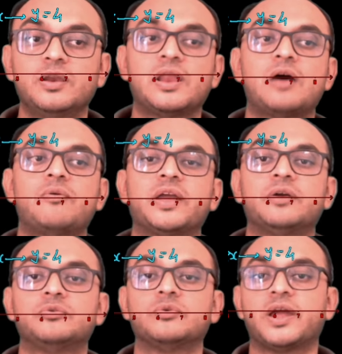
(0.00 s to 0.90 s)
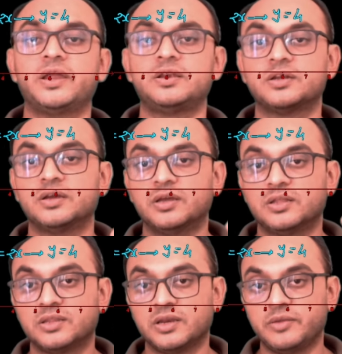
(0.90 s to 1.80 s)
Now I have to write
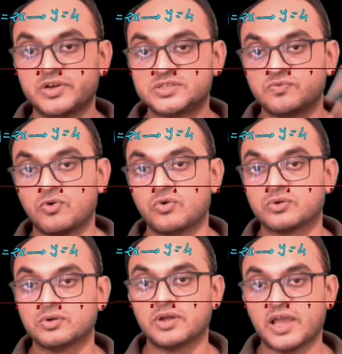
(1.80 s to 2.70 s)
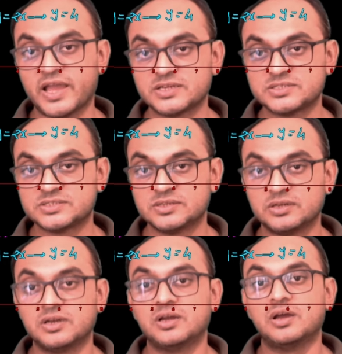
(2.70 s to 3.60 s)
the limits for x.
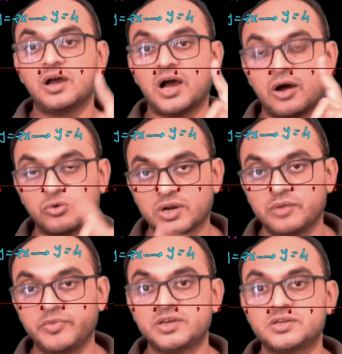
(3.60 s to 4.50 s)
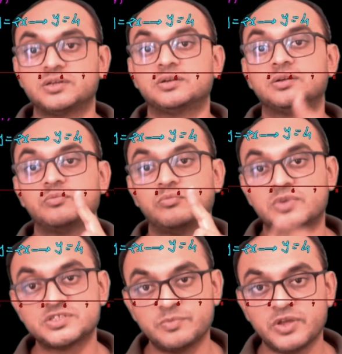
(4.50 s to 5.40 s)
Outer limit
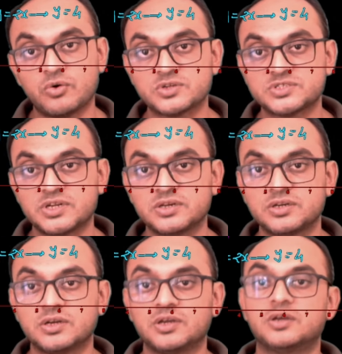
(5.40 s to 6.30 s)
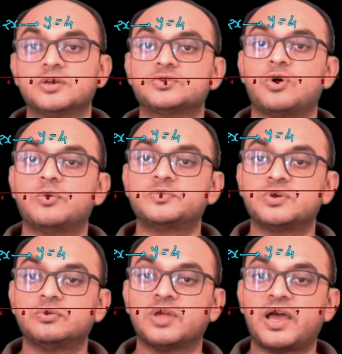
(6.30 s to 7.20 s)
must be constant. So
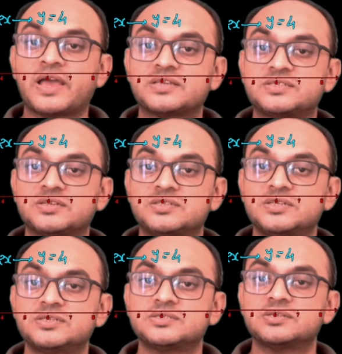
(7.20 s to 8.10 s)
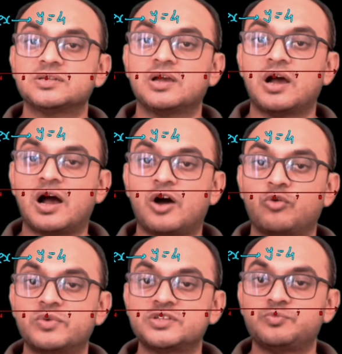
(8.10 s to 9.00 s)
observe the x-axis.
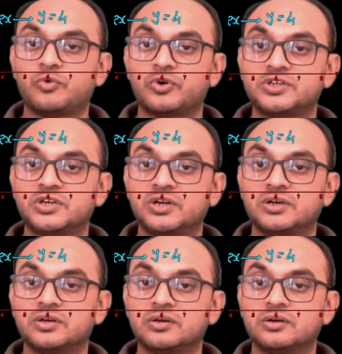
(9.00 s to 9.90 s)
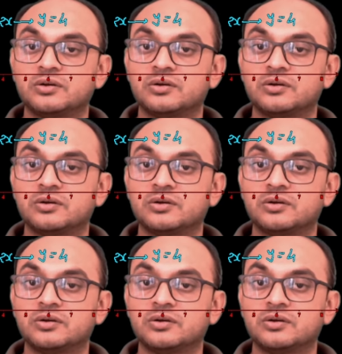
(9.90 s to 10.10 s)
How much portion